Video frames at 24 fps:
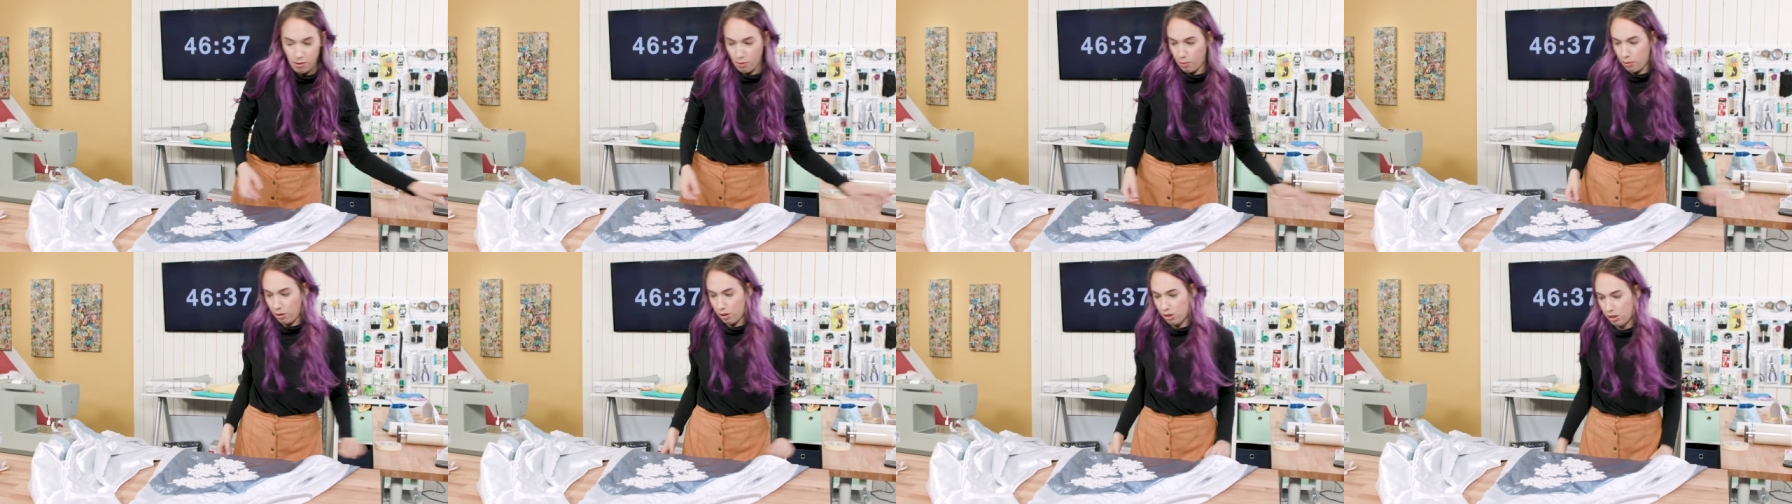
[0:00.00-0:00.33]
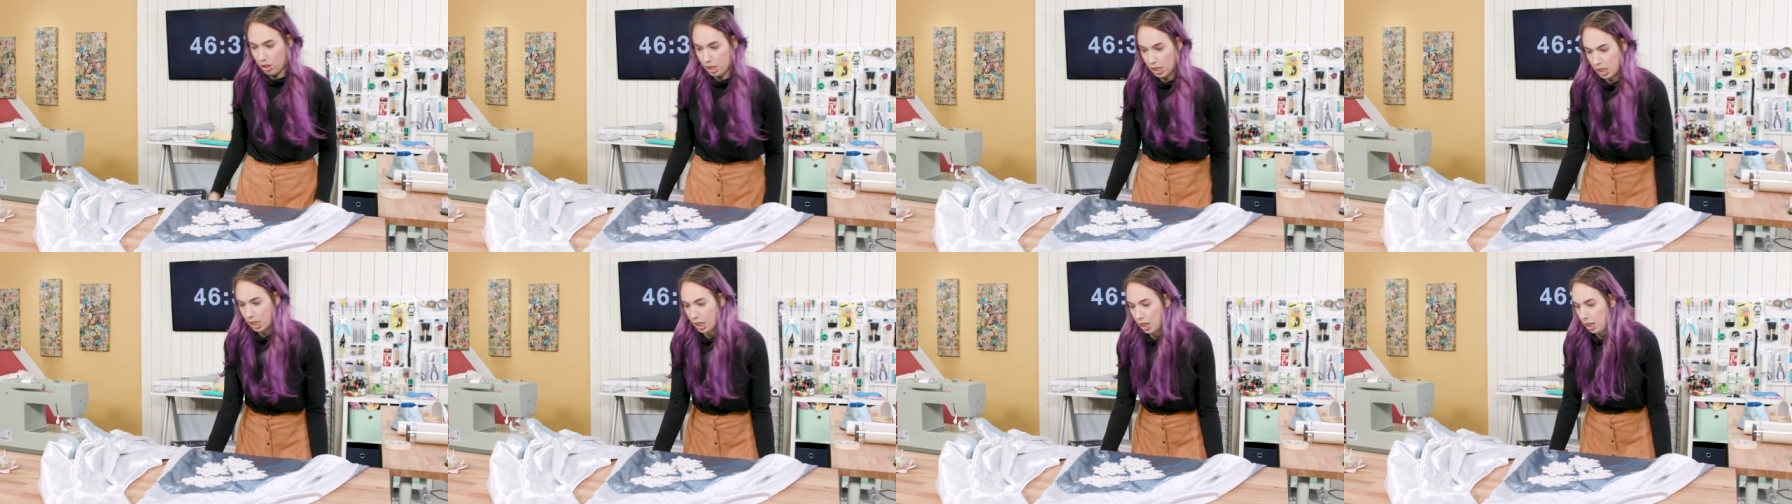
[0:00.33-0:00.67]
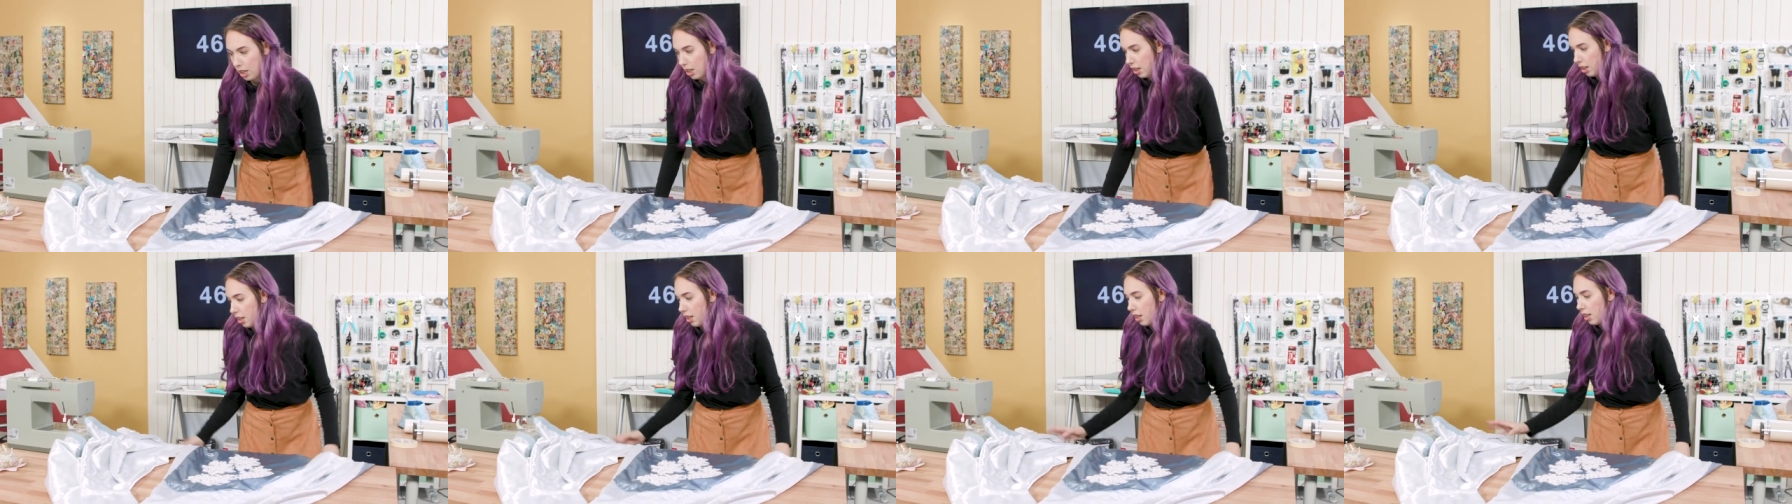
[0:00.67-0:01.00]
we're just
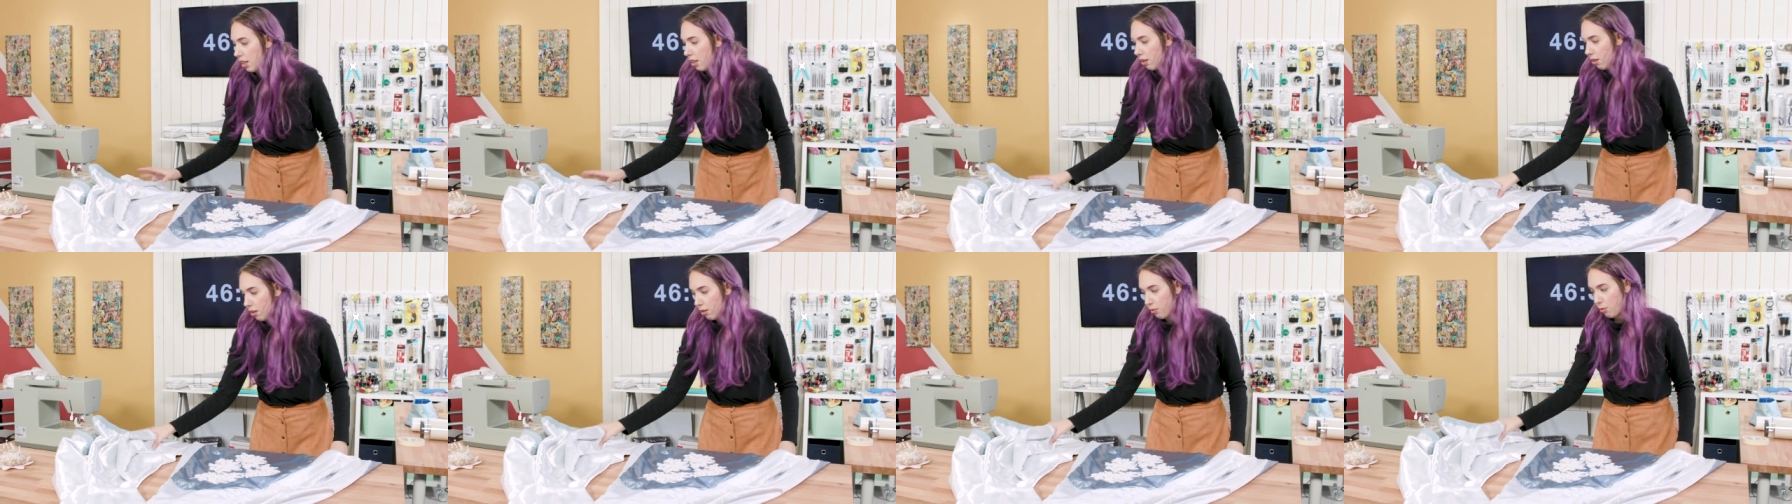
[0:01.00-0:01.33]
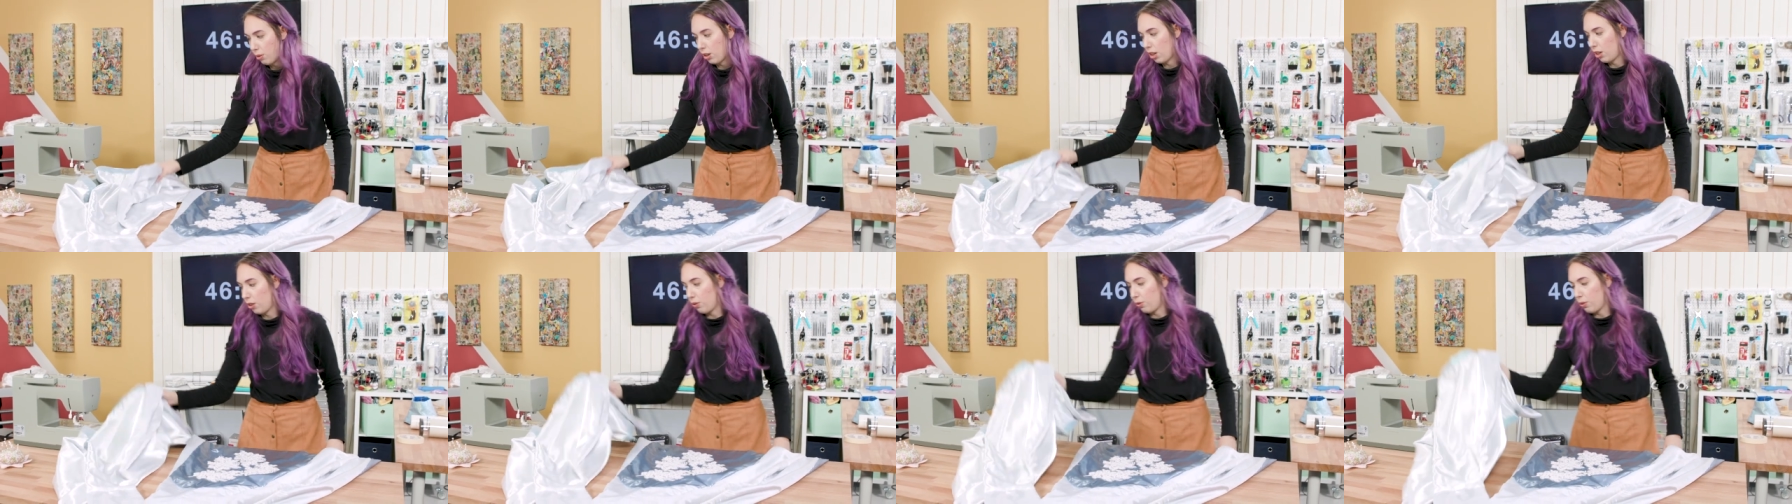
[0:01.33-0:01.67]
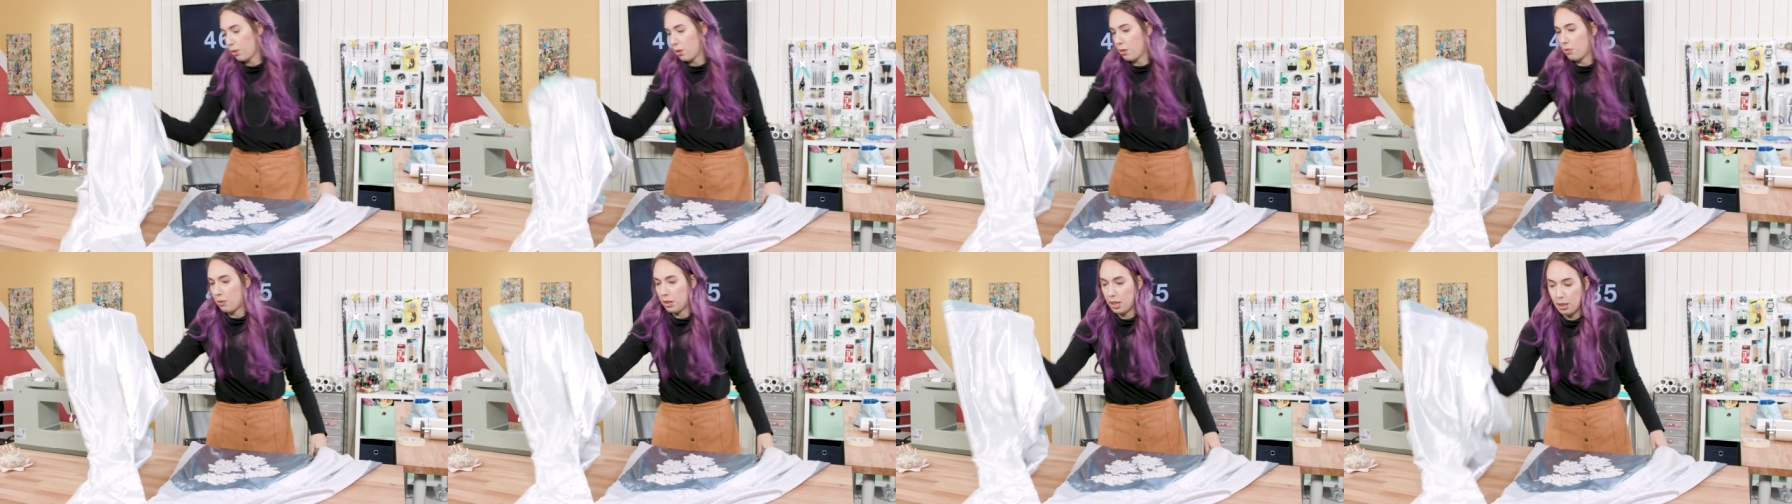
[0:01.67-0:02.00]
gonna we're gonna
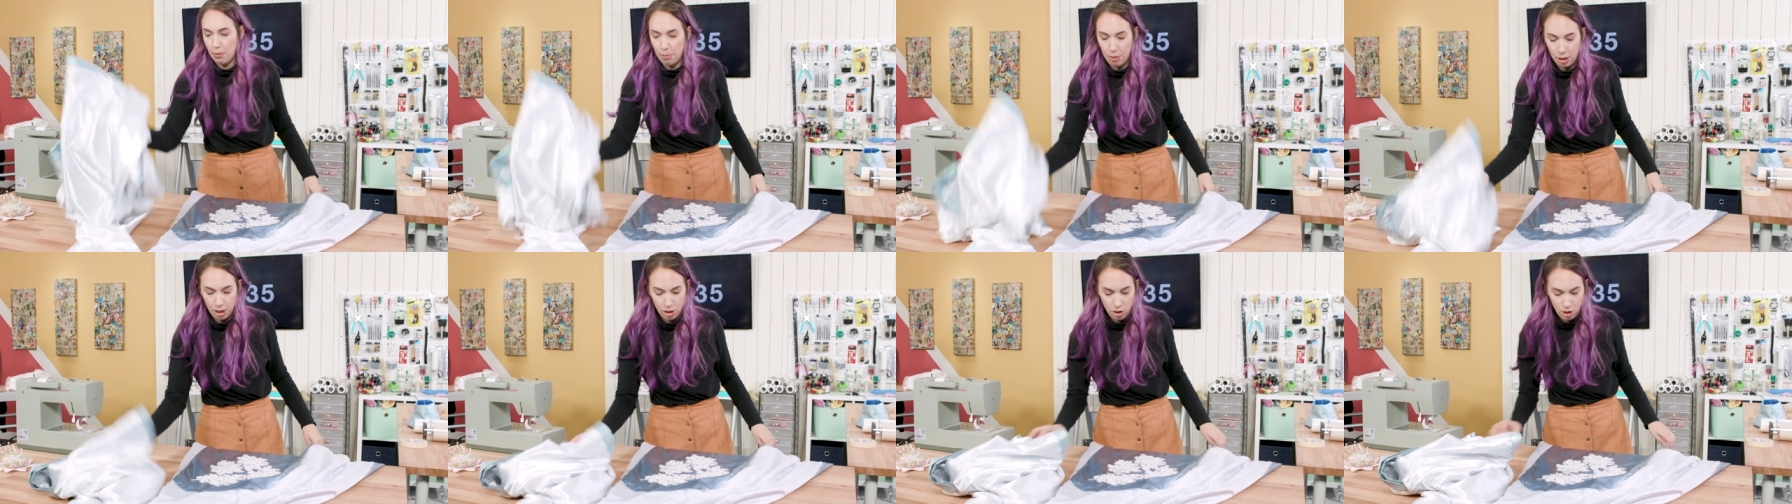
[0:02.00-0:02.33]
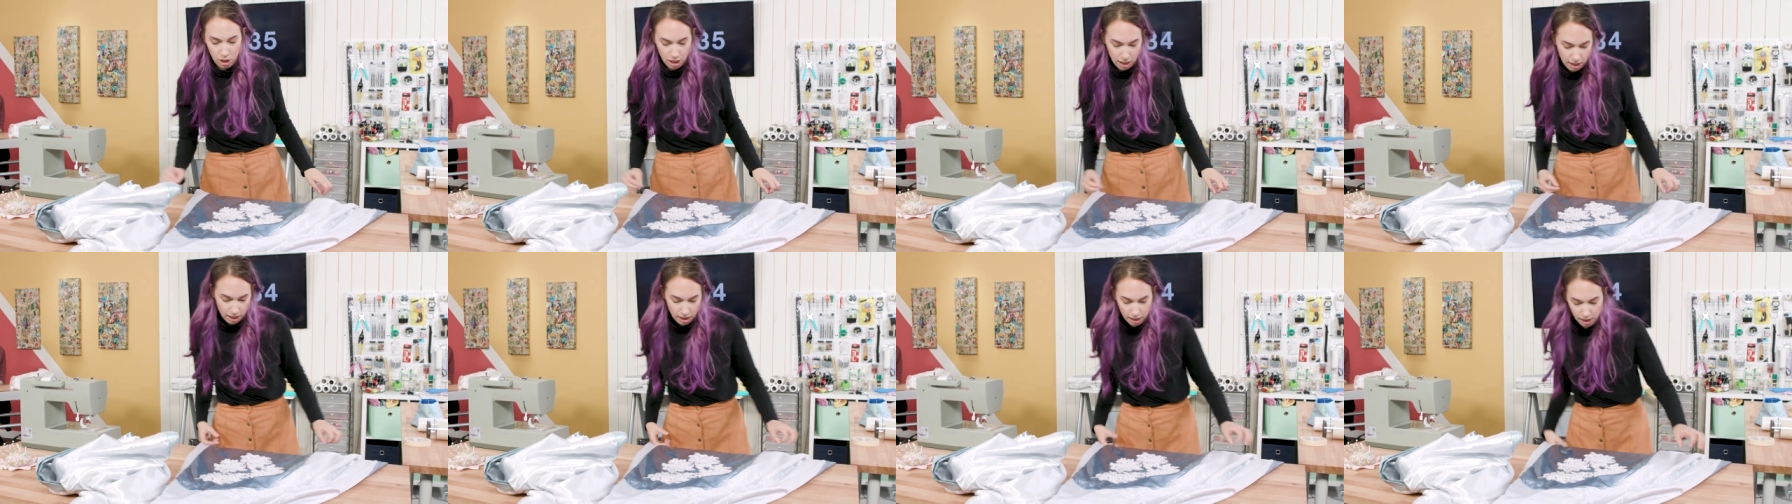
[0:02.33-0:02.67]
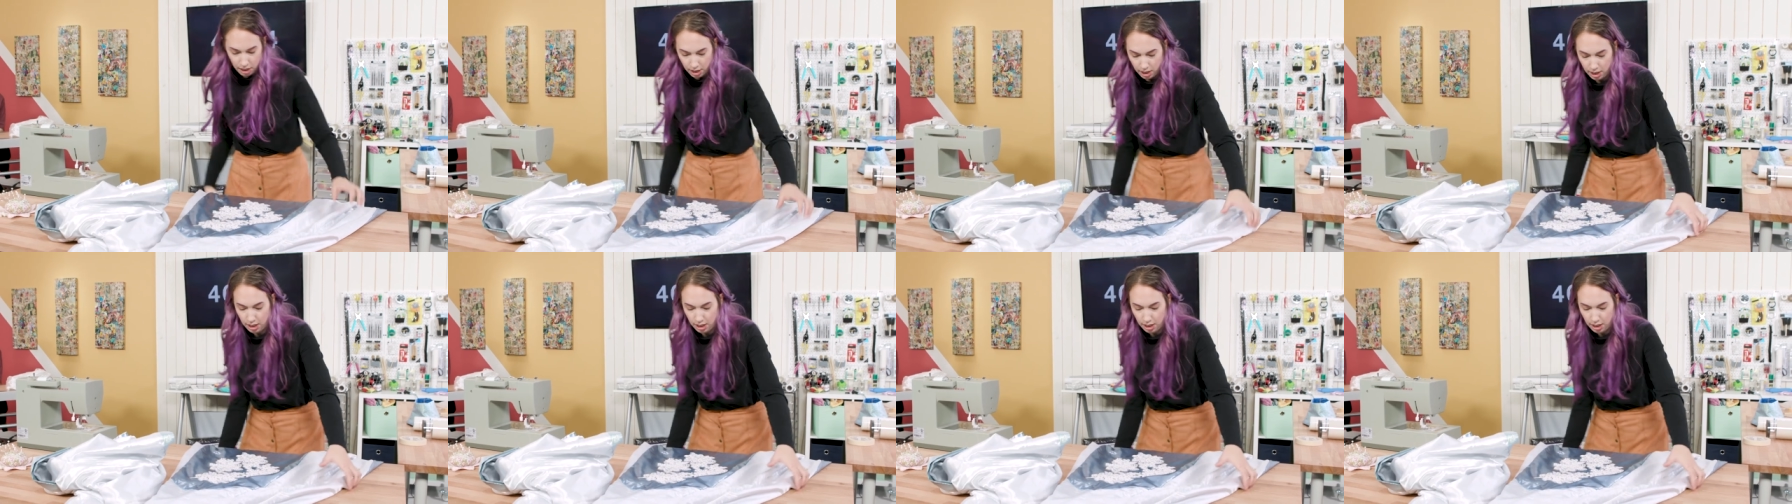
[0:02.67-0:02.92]
roll with the punches.